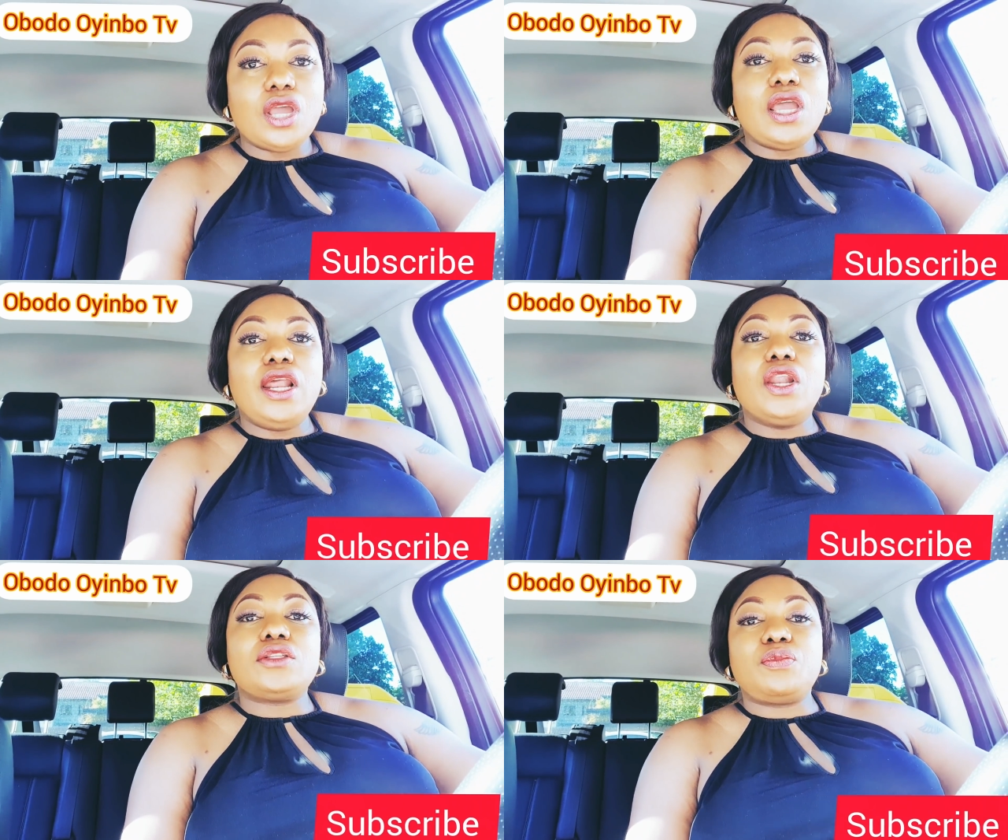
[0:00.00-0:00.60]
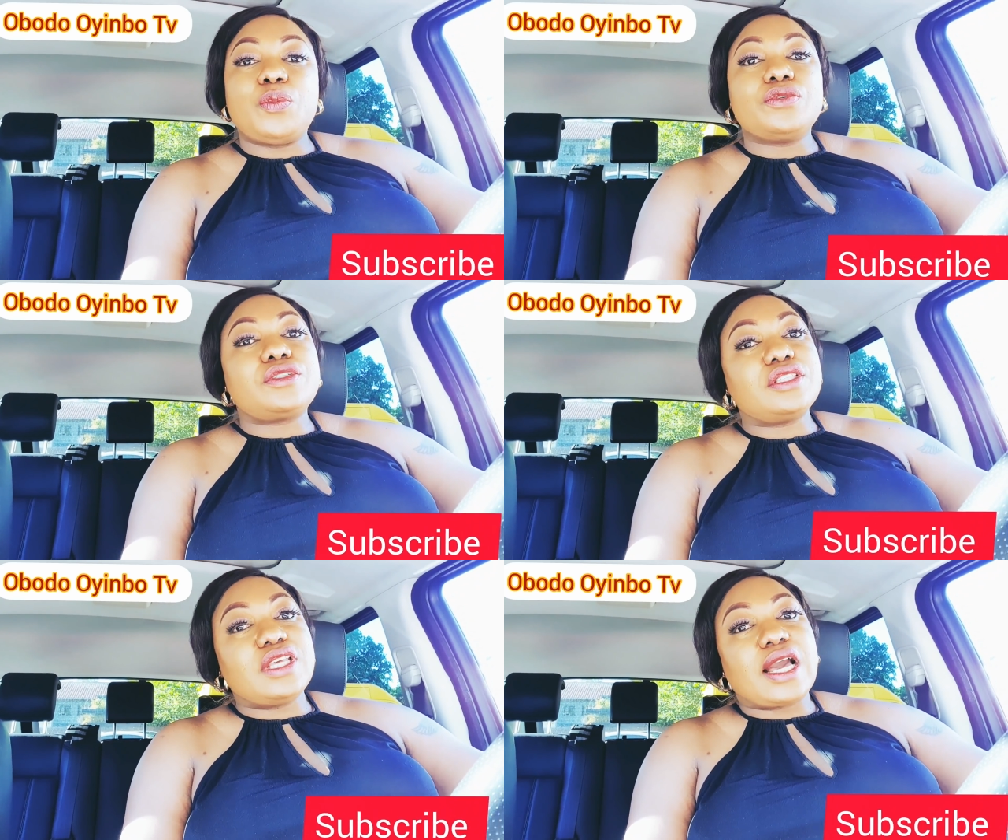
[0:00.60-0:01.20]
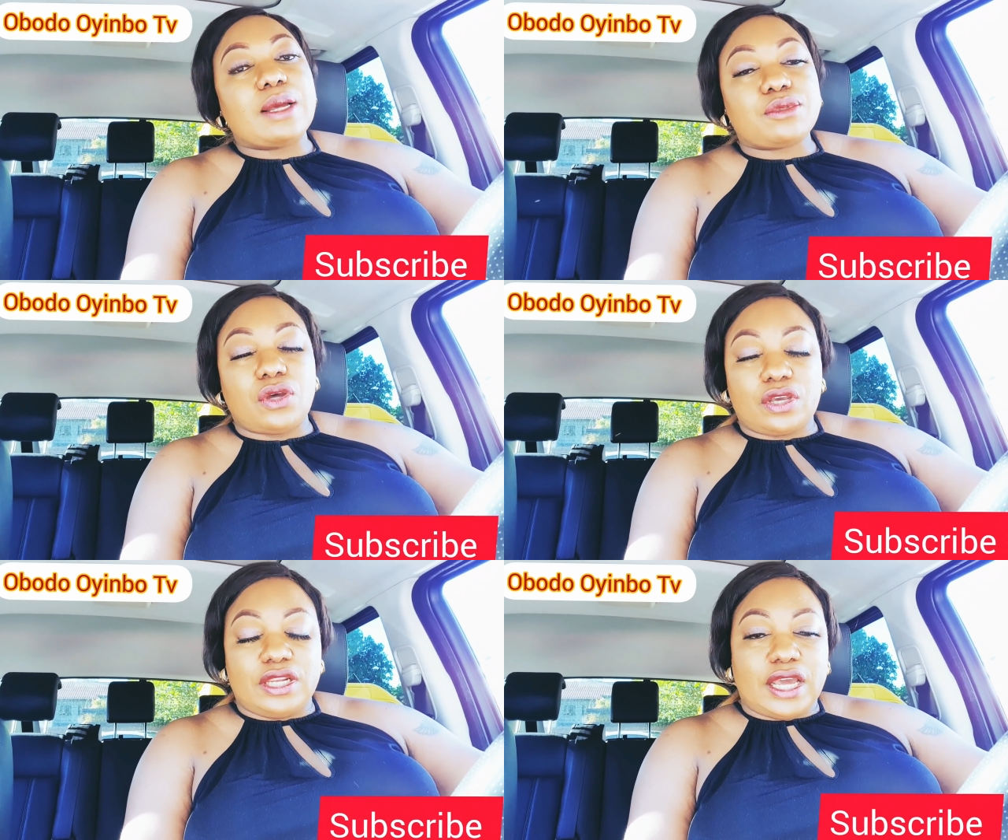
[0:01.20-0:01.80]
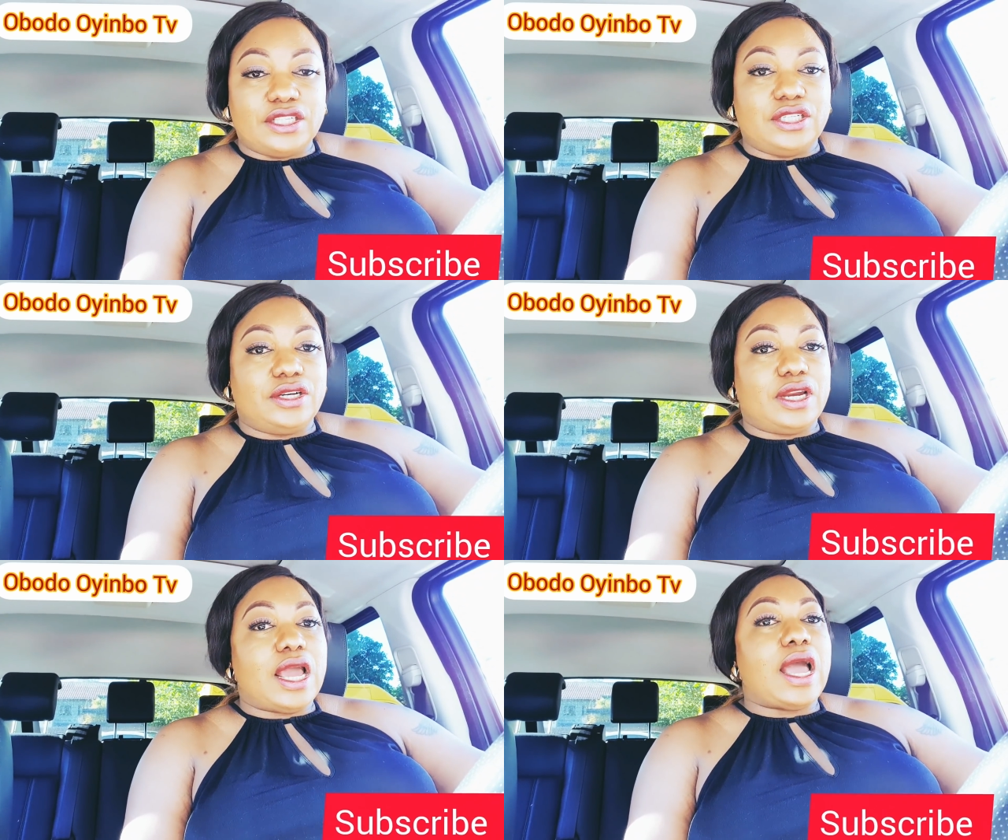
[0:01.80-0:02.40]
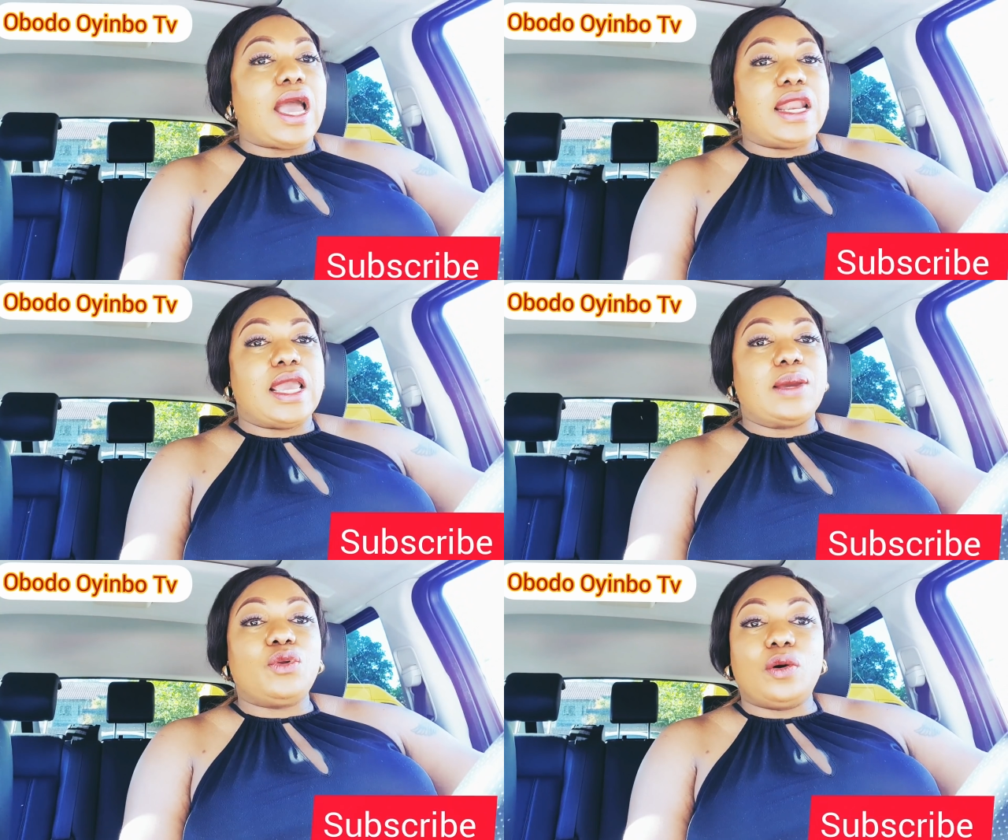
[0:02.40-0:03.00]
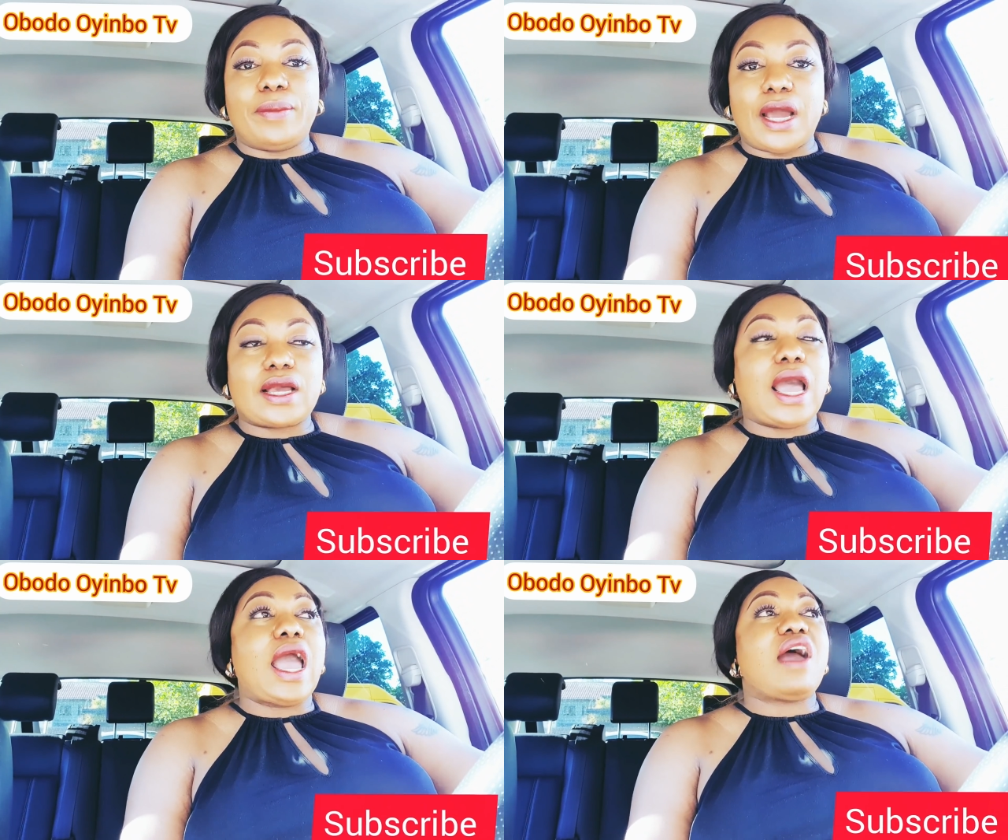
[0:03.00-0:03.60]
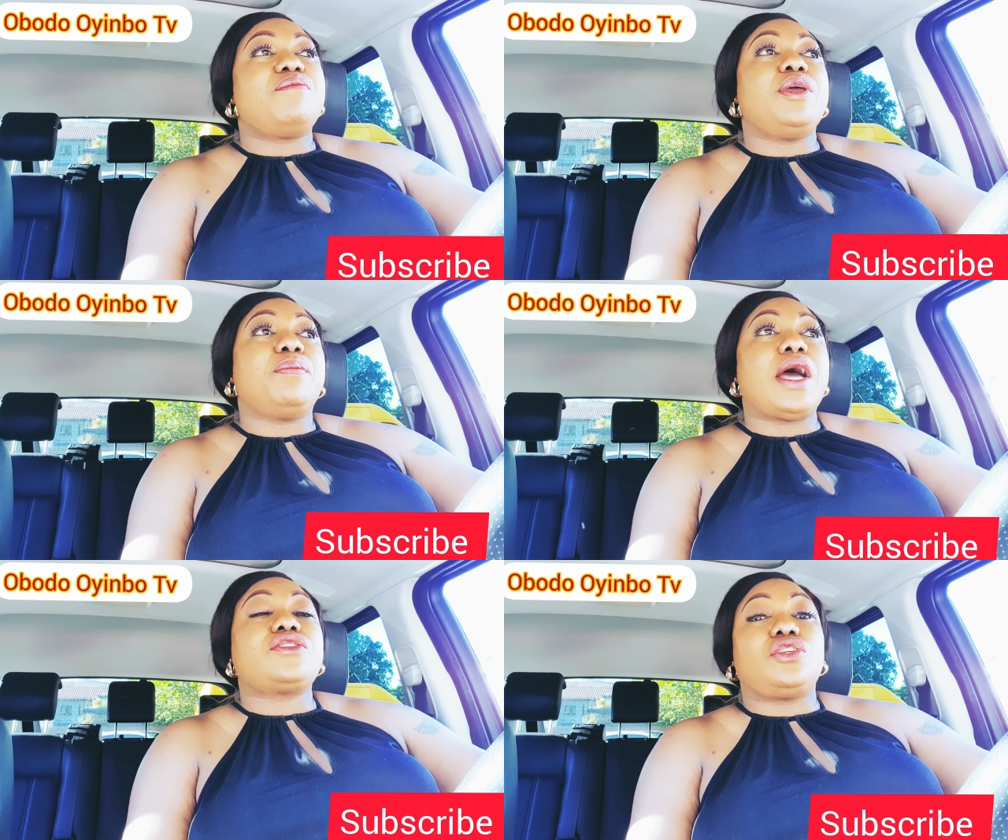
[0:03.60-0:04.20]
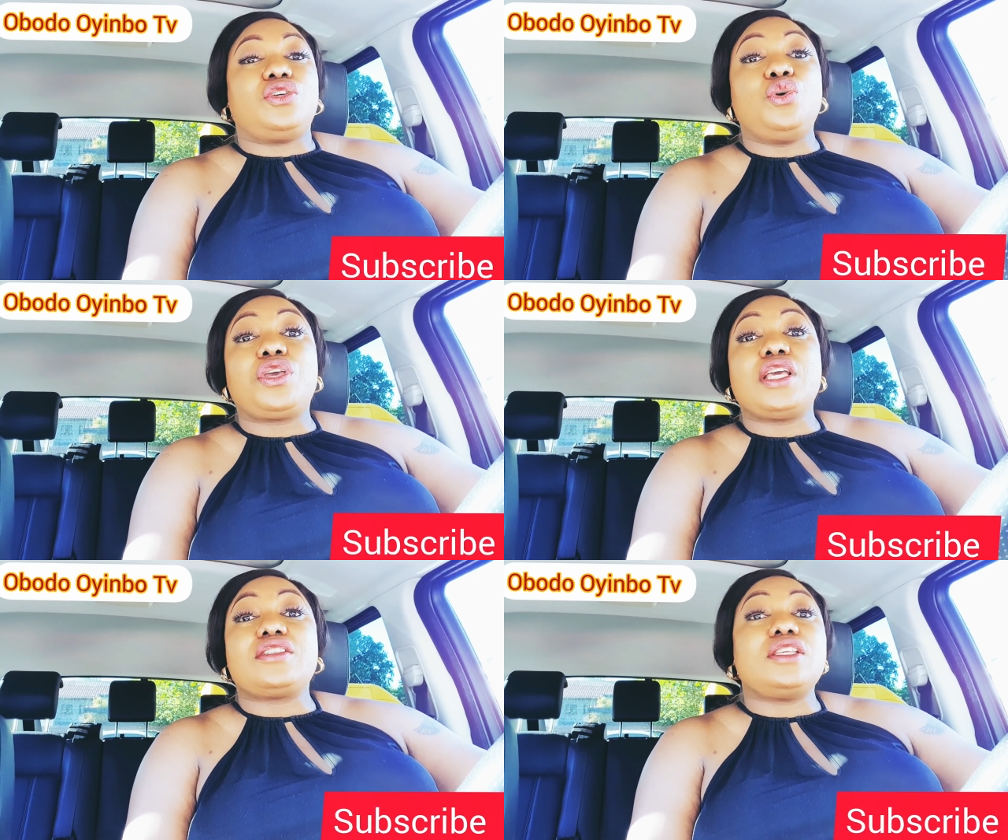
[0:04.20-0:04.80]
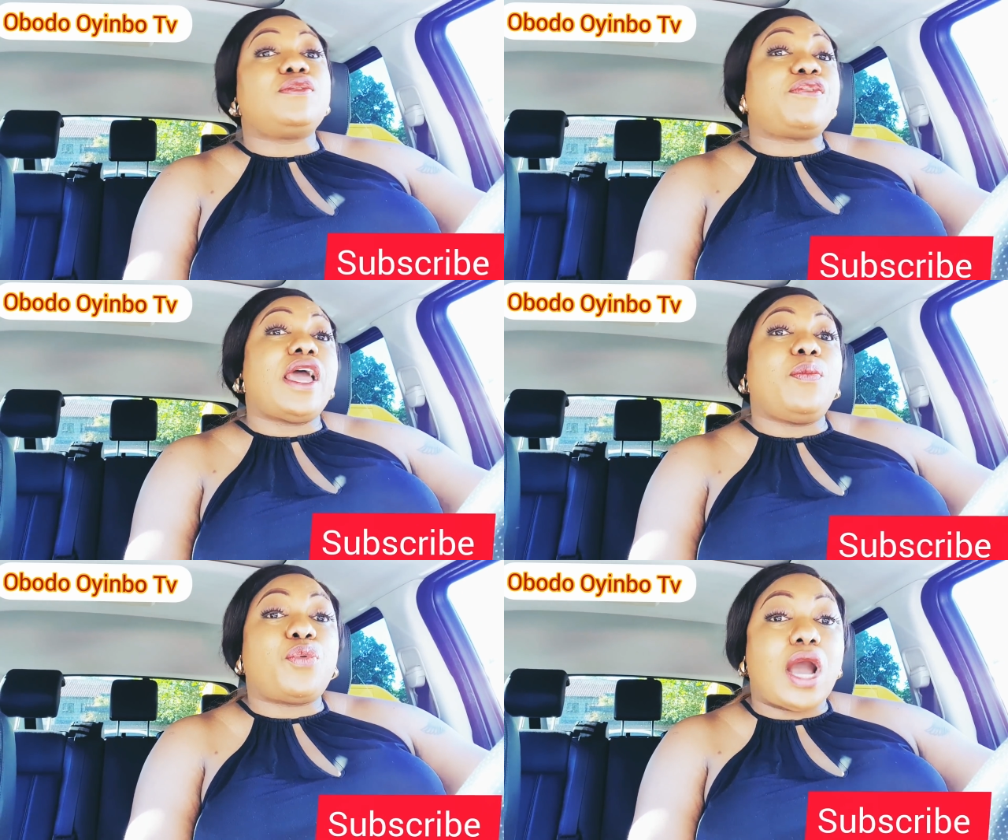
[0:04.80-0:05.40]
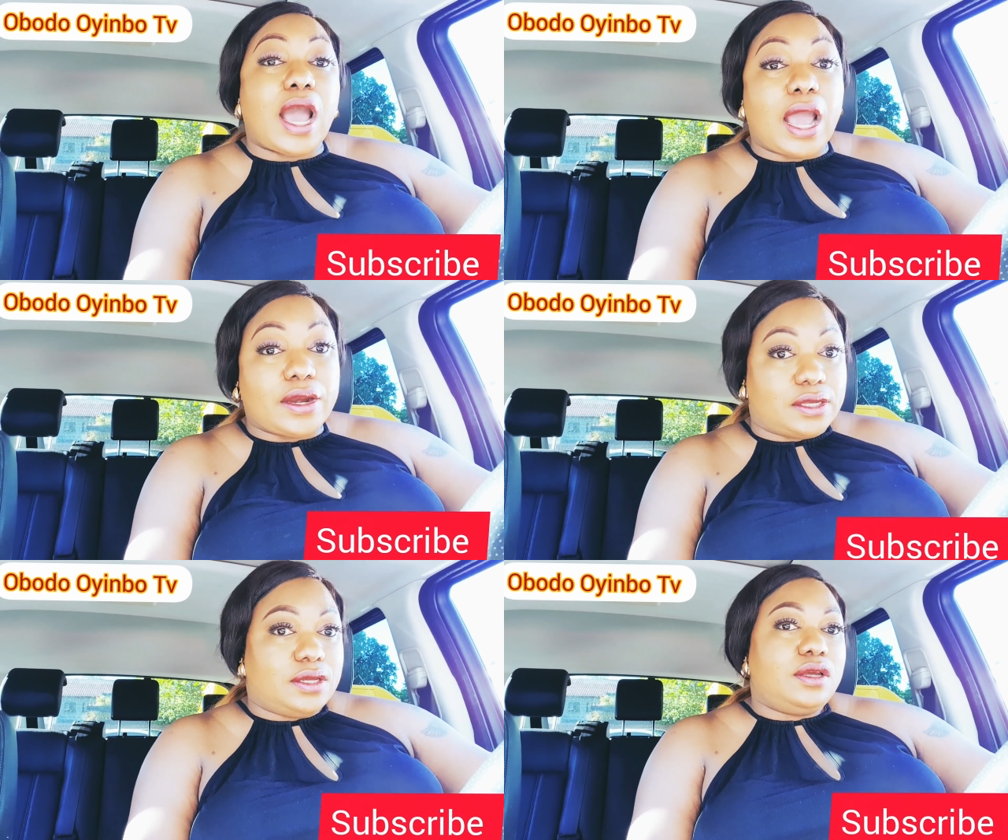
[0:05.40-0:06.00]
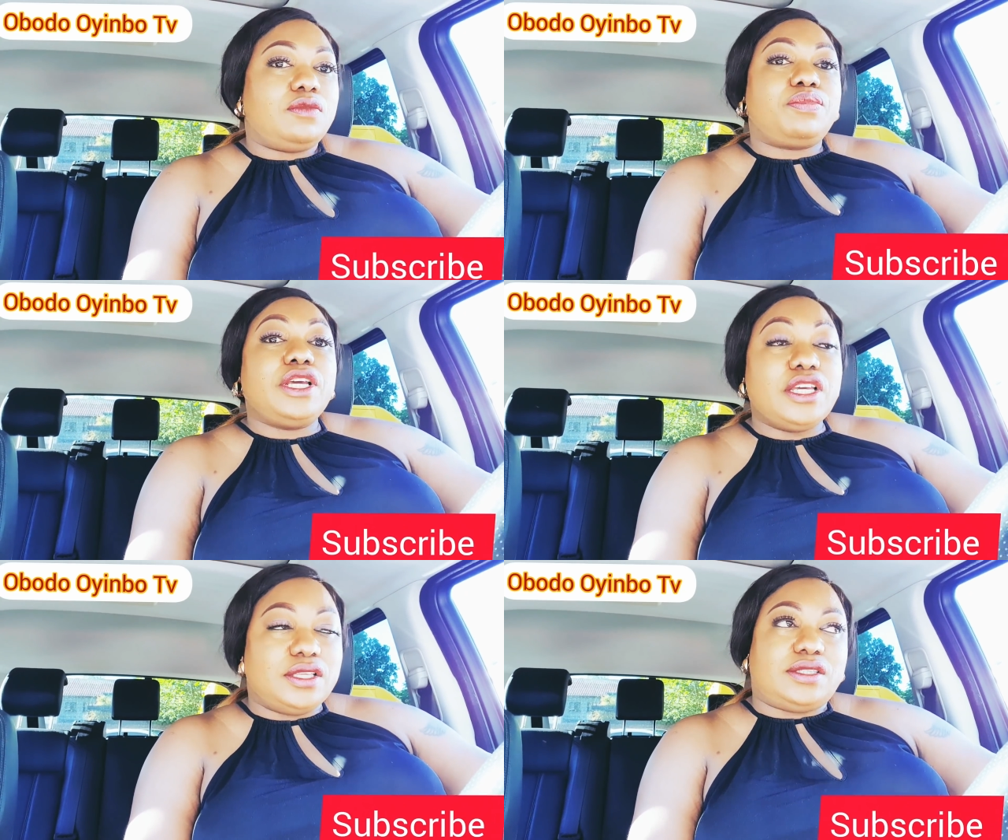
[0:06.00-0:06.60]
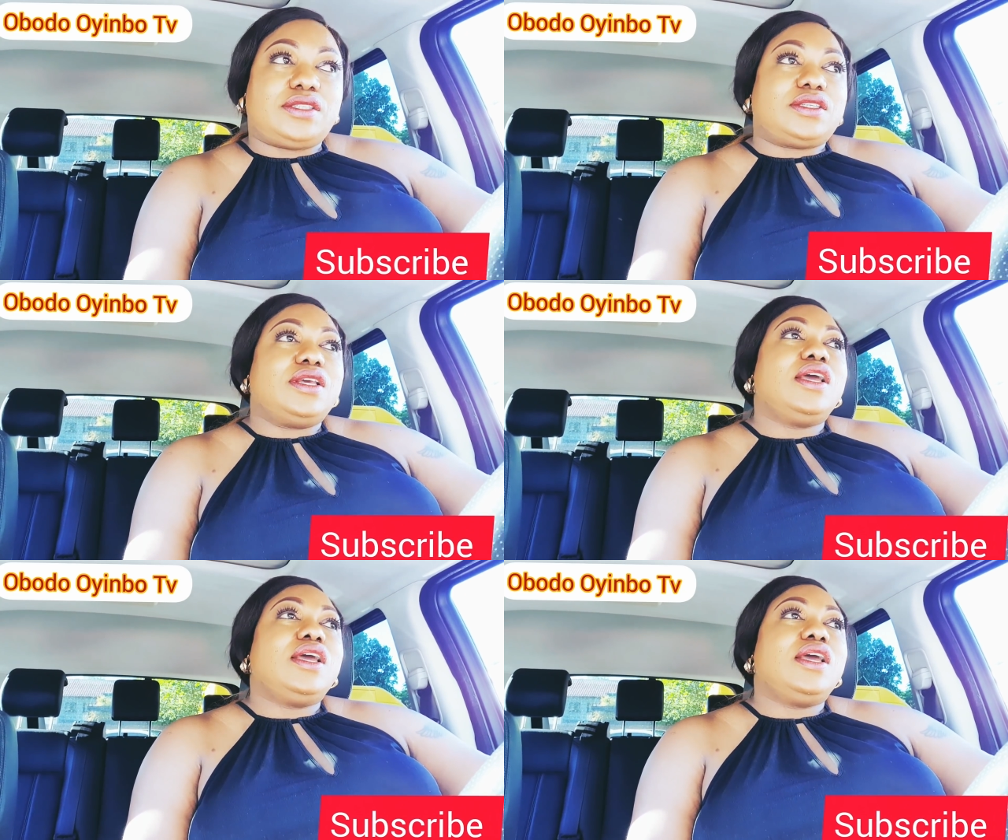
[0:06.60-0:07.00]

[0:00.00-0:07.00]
A lot of people still think I'm stuck in Nigeria and I am not back. I have been back to the UK since February. Please.